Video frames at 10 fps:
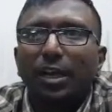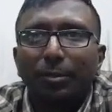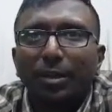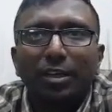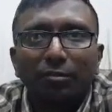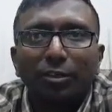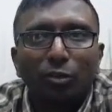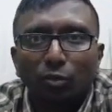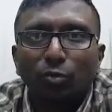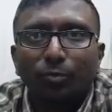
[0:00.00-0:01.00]
i may give it
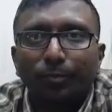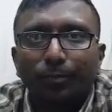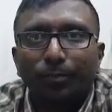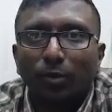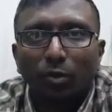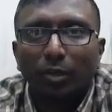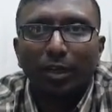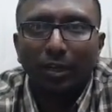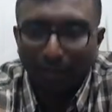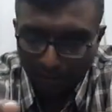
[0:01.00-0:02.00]
to you okay
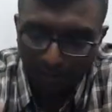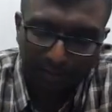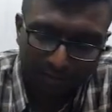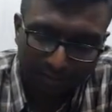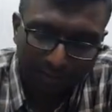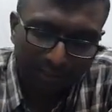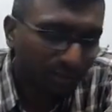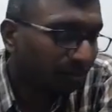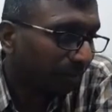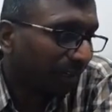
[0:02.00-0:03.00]
yes let
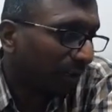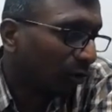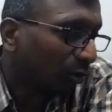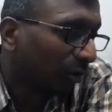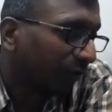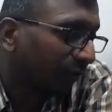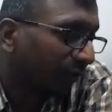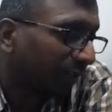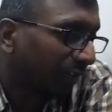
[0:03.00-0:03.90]
us make a note of